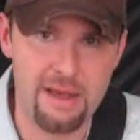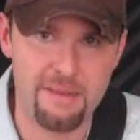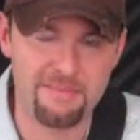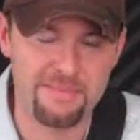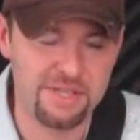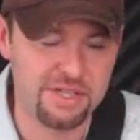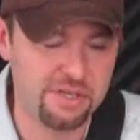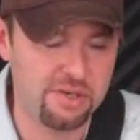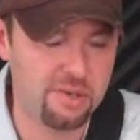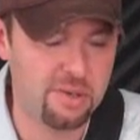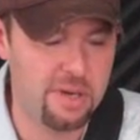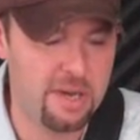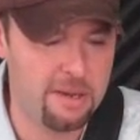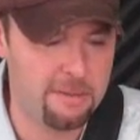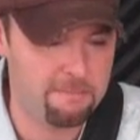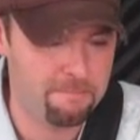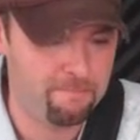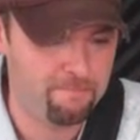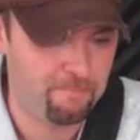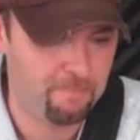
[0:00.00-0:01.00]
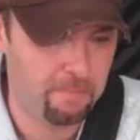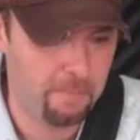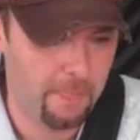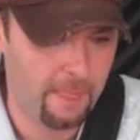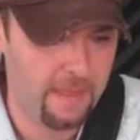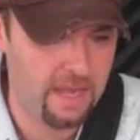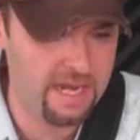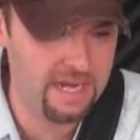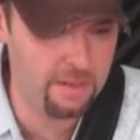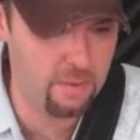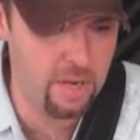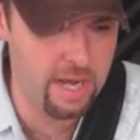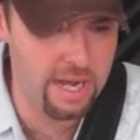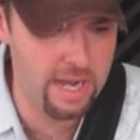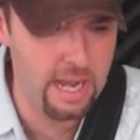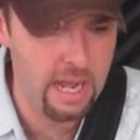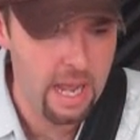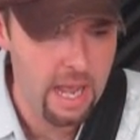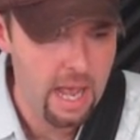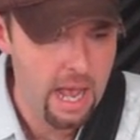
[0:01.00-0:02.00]
amp. So
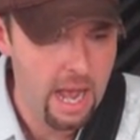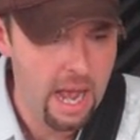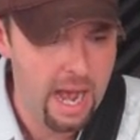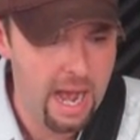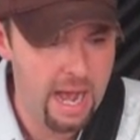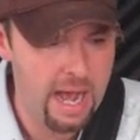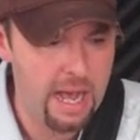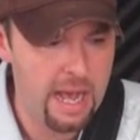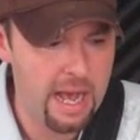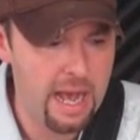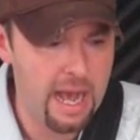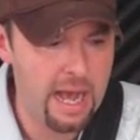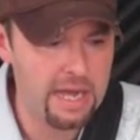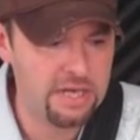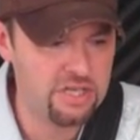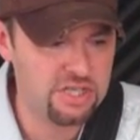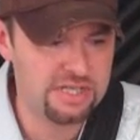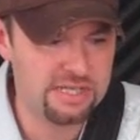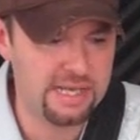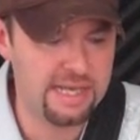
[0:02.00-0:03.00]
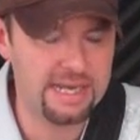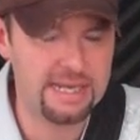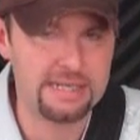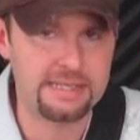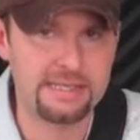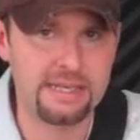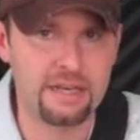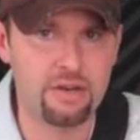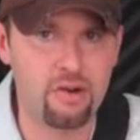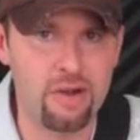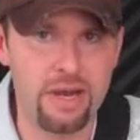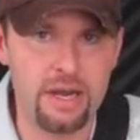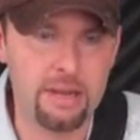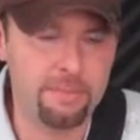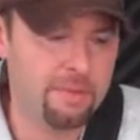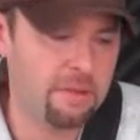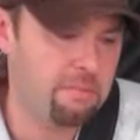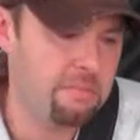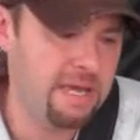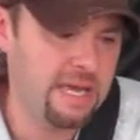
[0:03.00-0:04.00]
anyway, I just, like I said,
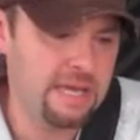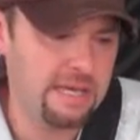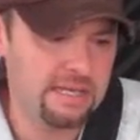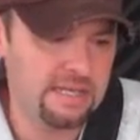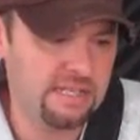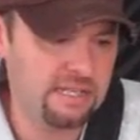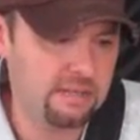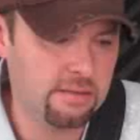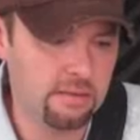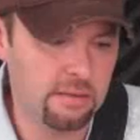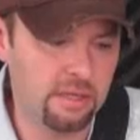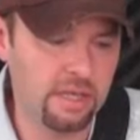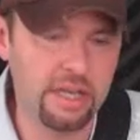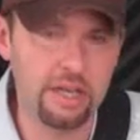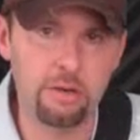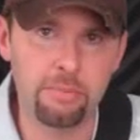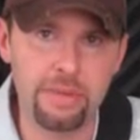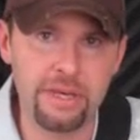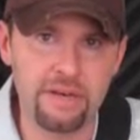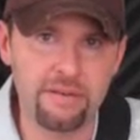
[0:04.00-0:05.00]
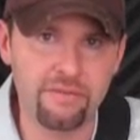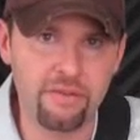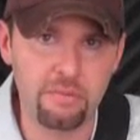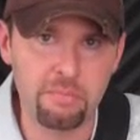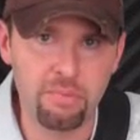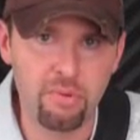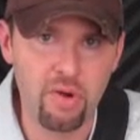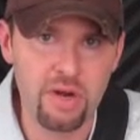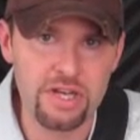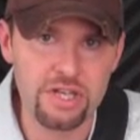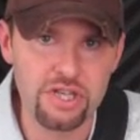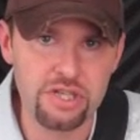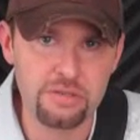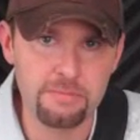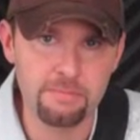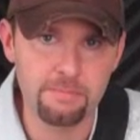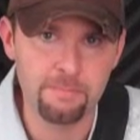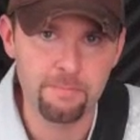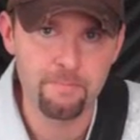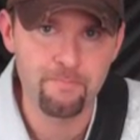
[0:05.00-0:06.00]
crank up the mids, a little bit of
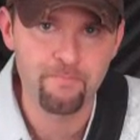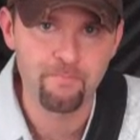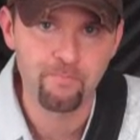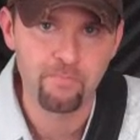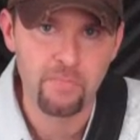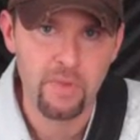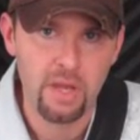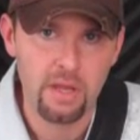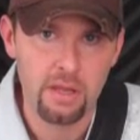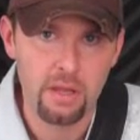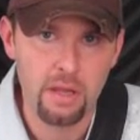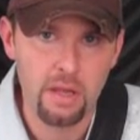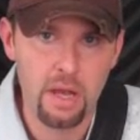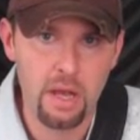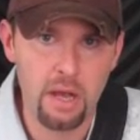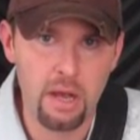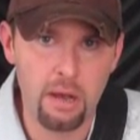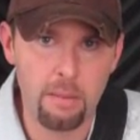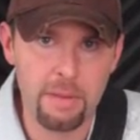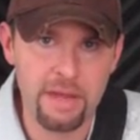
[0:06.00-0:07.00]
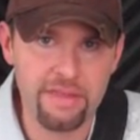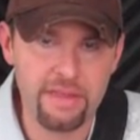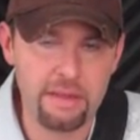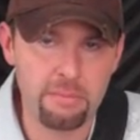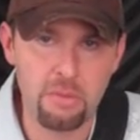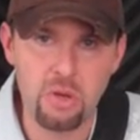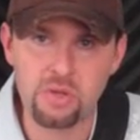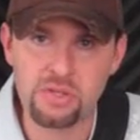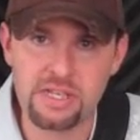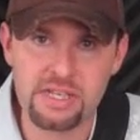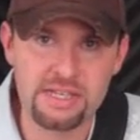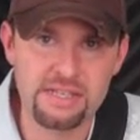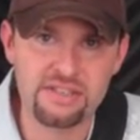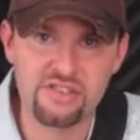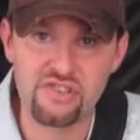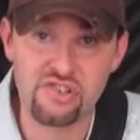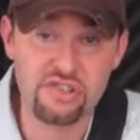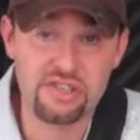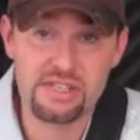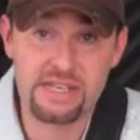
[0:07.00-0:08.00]
compression. I think most of
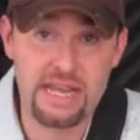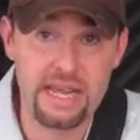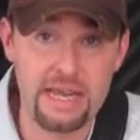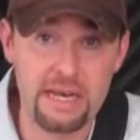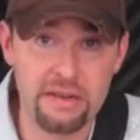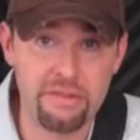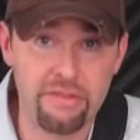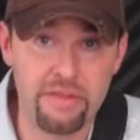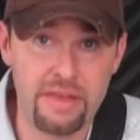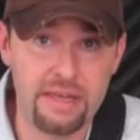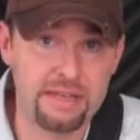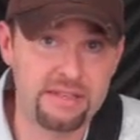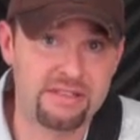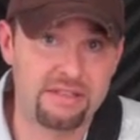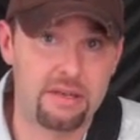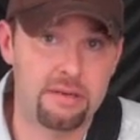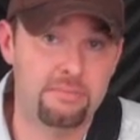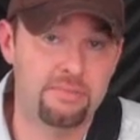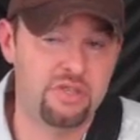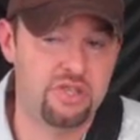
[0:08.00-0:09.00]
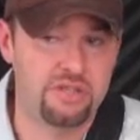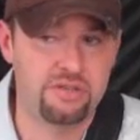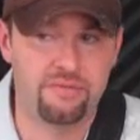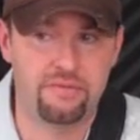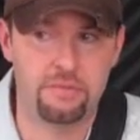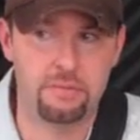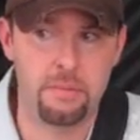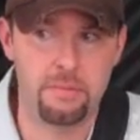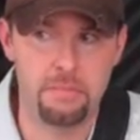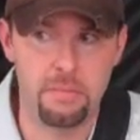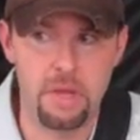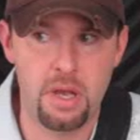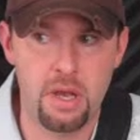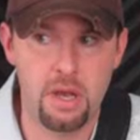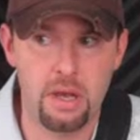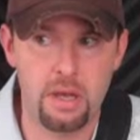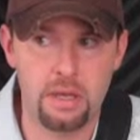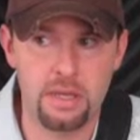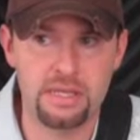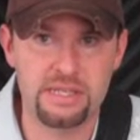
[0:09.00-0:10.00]
his sustain and things come just from
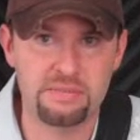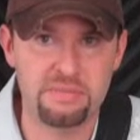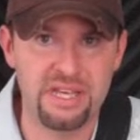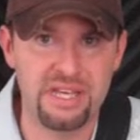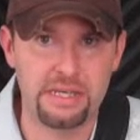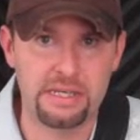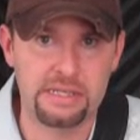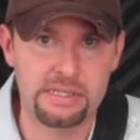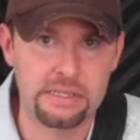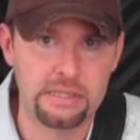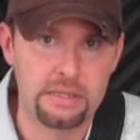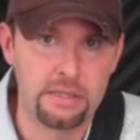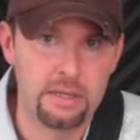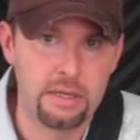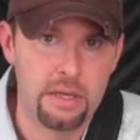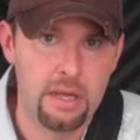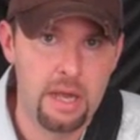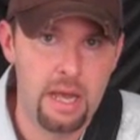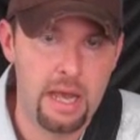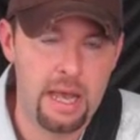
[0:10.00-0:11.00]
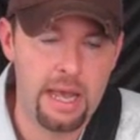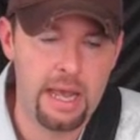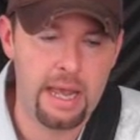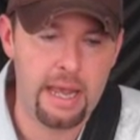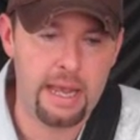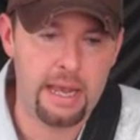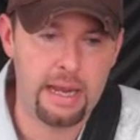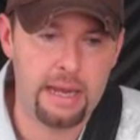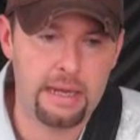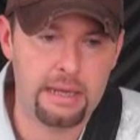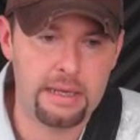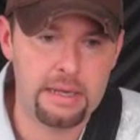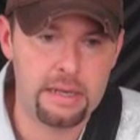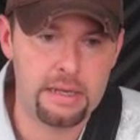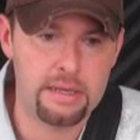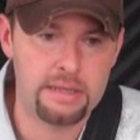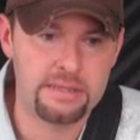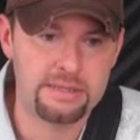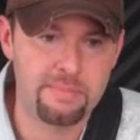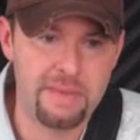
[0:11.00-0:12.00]
his mix and
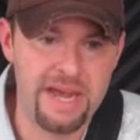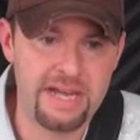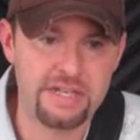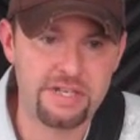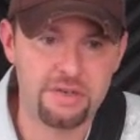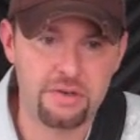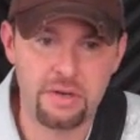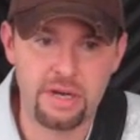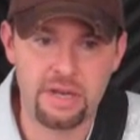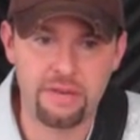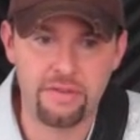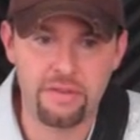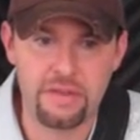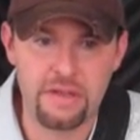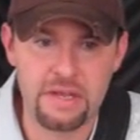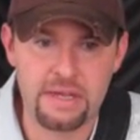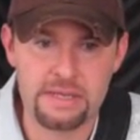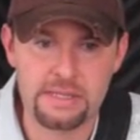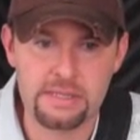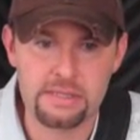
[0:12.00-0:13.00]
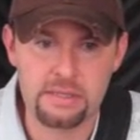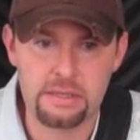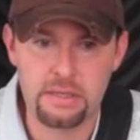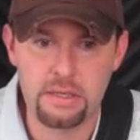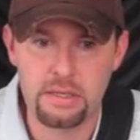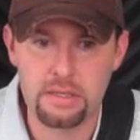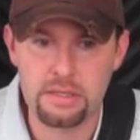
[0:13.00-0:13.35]
his mastering and things.